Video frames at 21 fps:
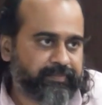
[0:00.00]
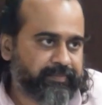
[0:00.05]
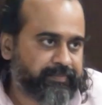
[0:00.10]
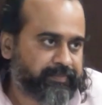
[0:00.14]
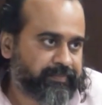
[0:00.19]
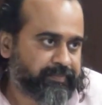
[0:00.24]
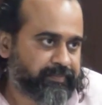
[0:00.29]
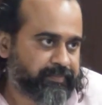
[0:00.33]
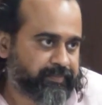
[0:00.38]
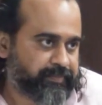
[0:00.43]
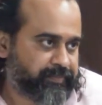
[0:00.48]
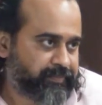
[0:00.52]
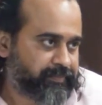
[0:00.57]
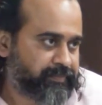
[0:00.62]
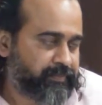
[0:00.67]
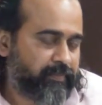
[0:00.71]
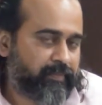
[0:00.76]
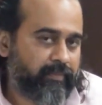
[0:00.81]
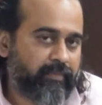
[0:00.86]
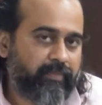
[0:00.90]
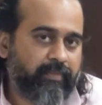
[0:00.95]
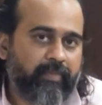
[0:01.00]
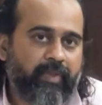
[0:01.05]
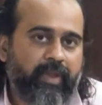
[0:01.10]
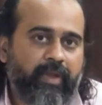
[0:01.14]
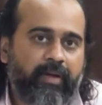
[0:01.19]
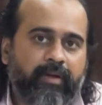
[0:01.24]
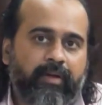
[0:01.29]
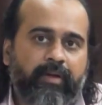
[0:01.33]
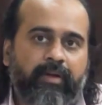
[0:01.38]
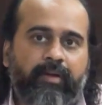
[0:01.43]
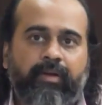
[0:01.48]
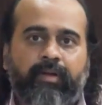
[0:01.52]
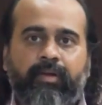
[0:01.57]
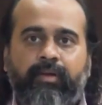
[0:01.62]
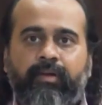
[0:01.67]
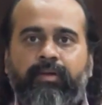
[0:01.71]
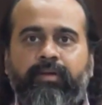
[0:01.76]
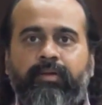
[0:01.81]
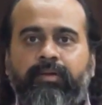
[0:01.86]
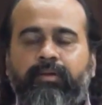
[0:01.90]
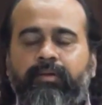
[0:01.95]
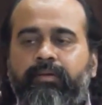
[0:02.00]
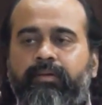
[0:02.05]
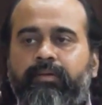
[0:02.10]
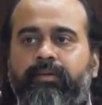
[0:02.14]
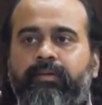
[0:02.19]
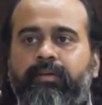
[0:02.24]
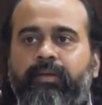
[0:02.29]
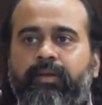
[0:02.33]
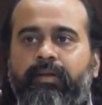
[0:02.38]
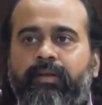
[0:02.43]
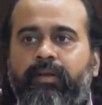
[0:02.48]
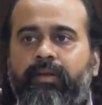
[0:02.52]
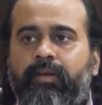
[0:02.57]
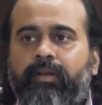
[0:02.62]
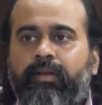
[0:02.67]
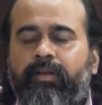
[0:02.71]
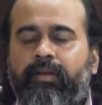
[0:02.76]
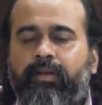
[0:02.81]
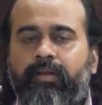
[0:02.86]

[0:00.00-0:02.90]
[no speech]